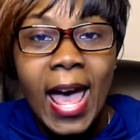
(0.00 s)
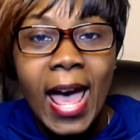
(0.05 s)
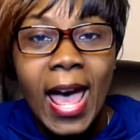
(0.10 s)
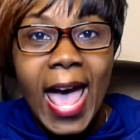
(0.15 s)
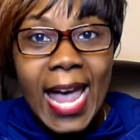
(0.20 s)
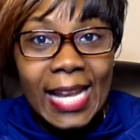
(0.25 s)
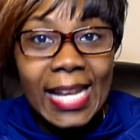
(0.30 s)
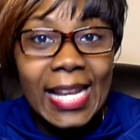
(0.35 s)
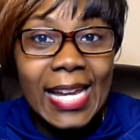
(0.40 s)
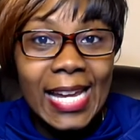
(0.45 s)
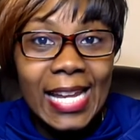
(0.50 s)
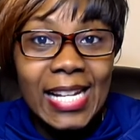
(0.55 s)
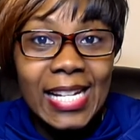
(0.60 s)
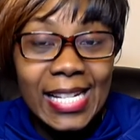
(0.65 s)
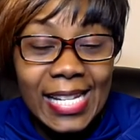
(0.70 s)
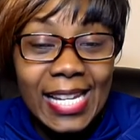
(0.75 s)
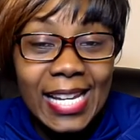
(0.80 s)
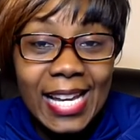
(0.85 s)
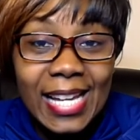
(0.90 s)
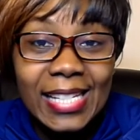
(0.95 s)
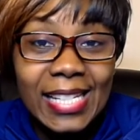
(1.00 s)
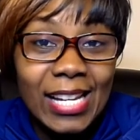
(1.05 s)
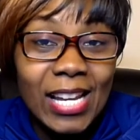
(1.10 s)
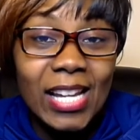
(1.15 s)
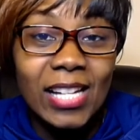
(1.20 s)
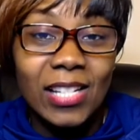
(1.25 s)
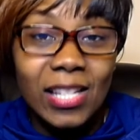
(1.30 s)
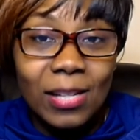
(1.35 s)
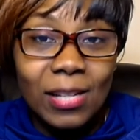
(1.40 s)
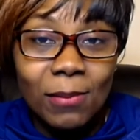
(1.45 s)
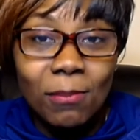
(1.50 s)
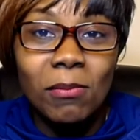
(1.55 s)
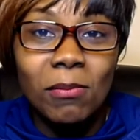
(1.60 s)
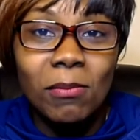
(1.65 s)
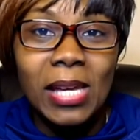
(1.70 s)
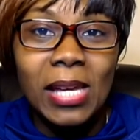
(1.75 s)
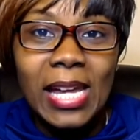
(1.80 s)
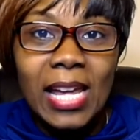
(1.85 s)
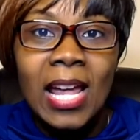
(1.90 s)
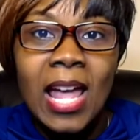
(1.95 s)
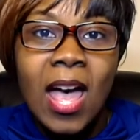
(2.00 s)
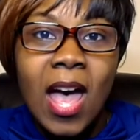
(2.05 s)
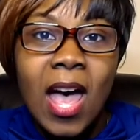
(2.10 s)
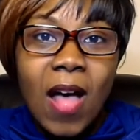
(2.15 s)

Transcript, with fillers: And it does. It, it, to me,